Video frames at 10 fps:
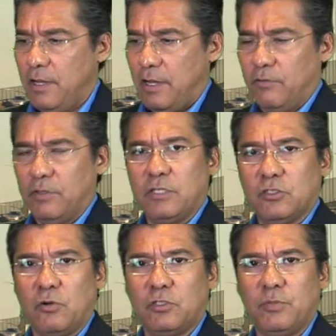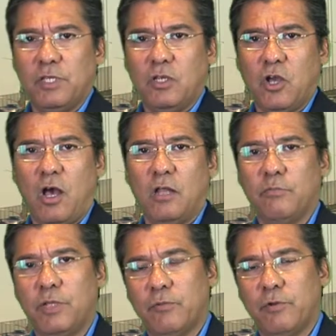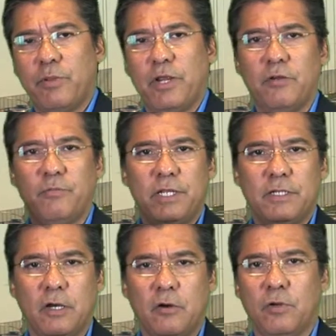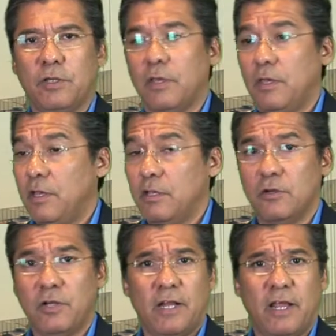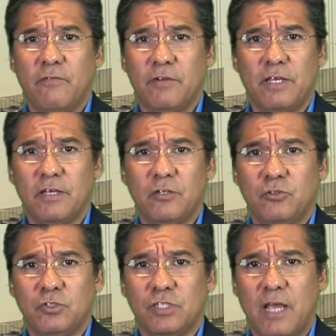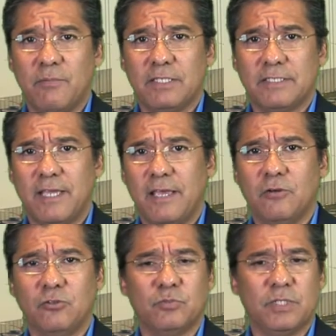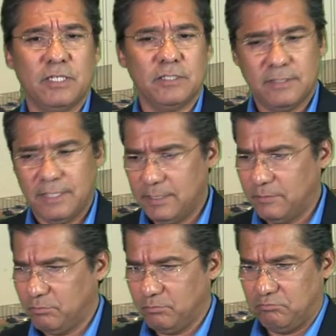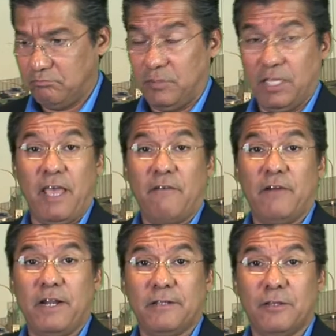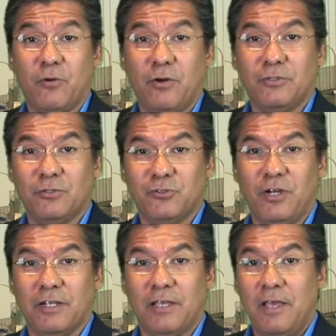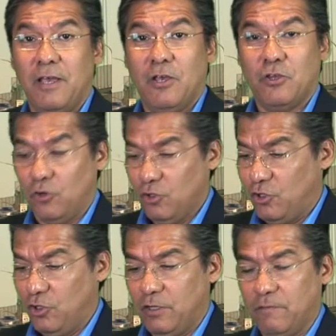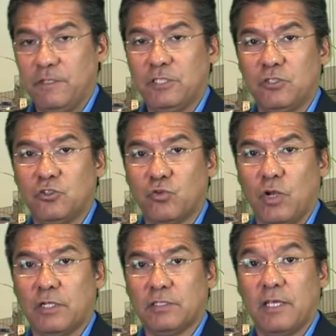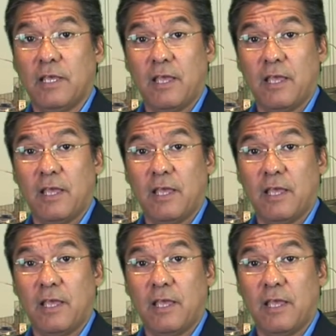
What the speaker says: everything's always being caught, being repaired, being dealt with. You're not having to lose time at scales because they can't find anything wrong with your truck. Good, efficient trucks